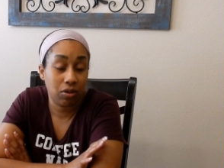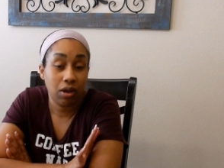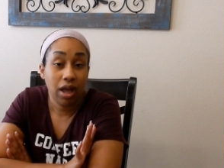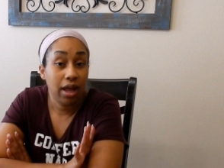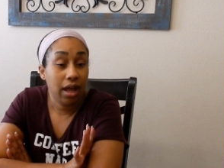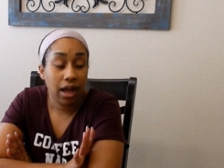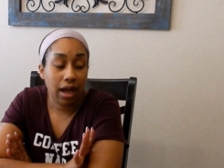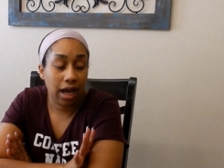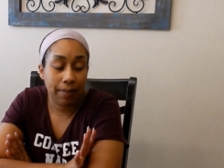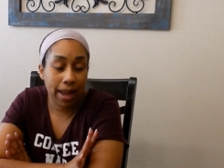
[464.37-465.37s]
So
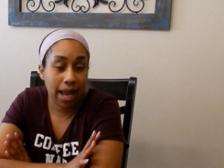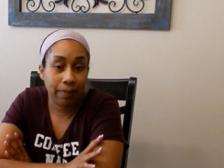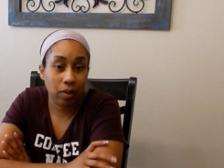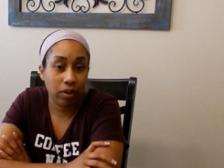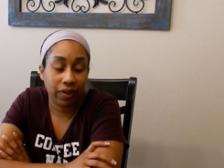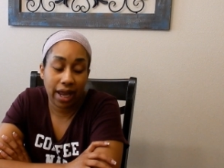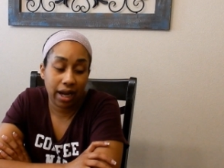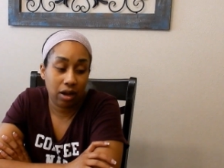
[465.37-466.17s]
I'm happy with that.